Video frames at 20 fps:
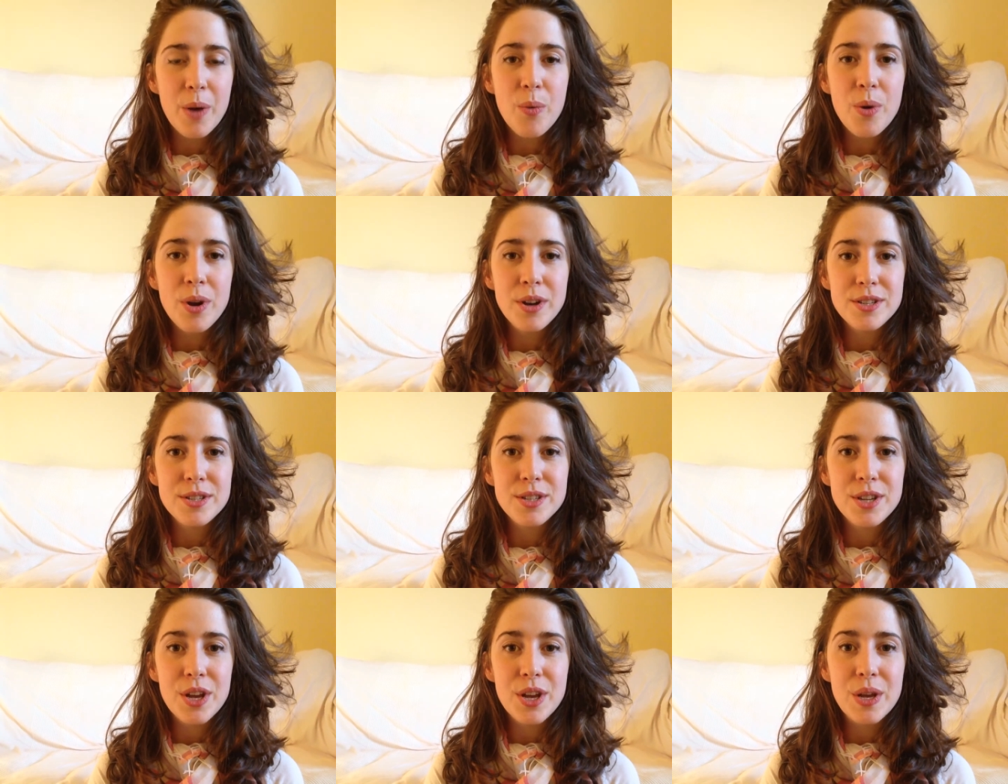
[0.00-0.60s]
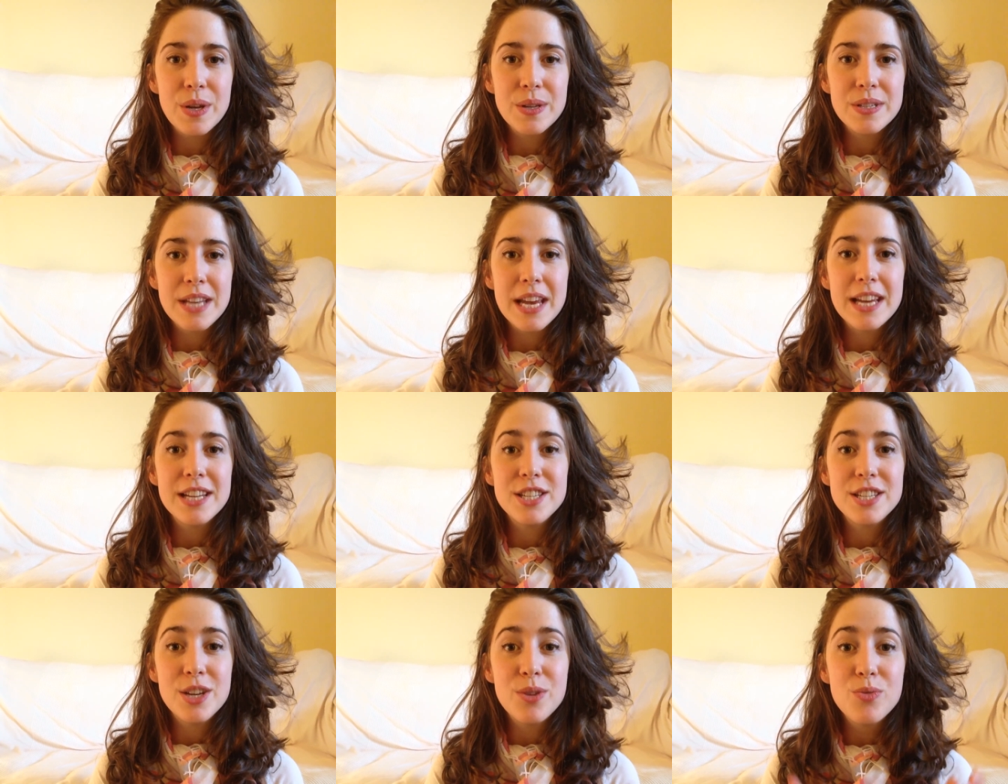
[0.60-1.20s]
I want to
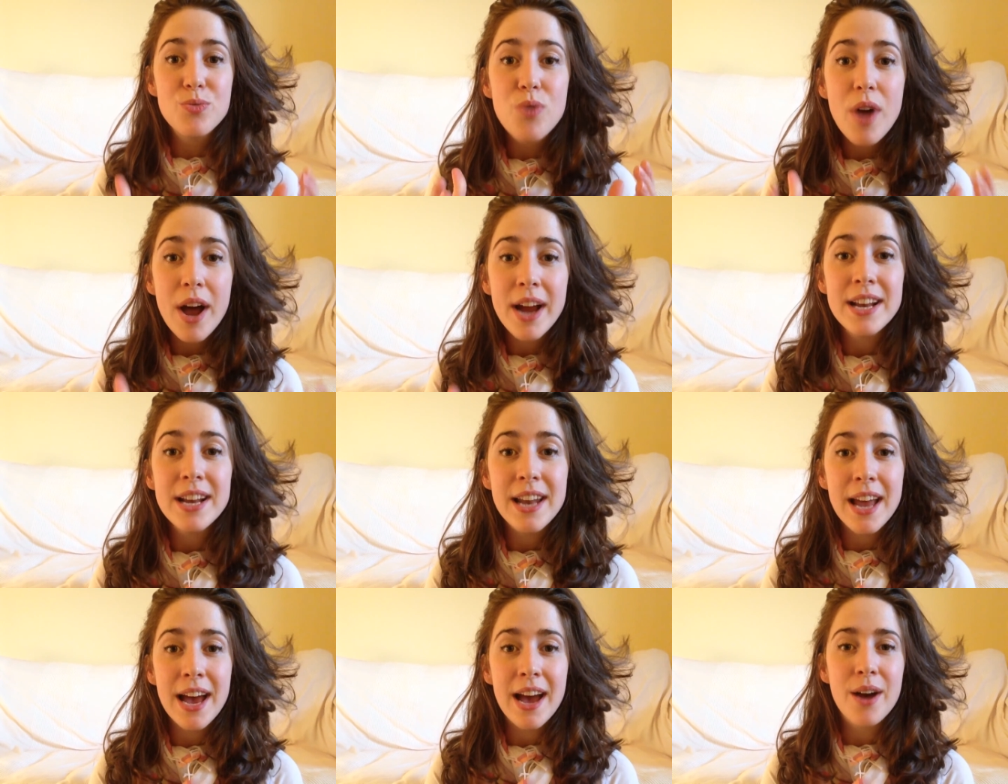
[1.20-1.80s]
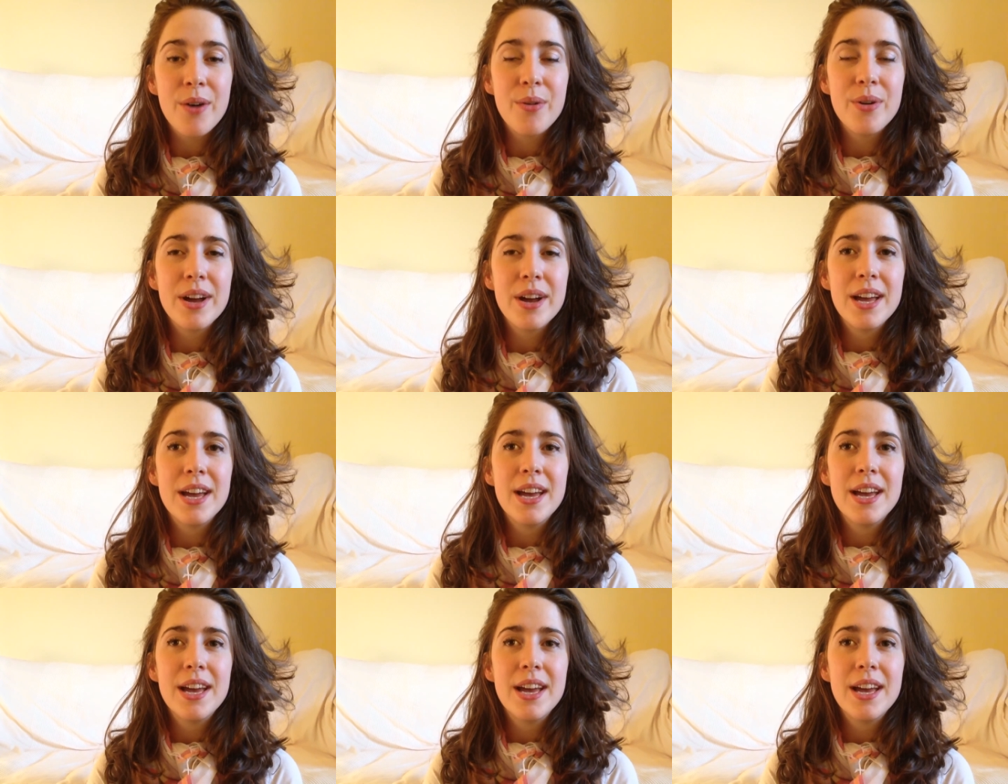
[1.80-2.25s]
say to you right now